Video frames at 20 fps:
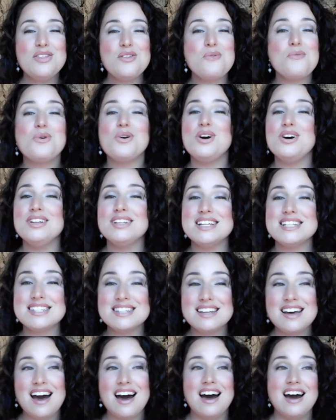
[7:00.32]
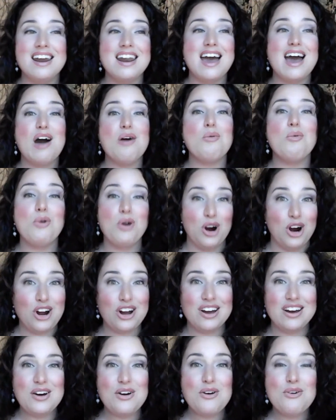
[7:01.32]
in the world is God at
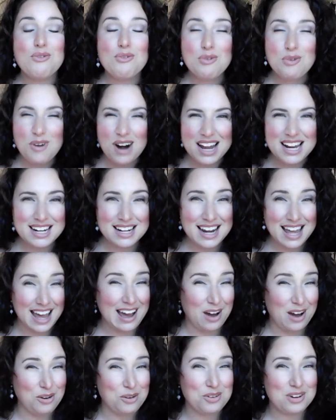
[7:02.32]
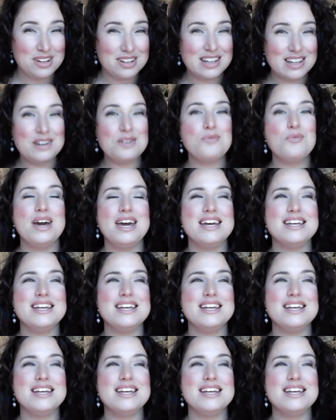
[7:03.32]
work right now in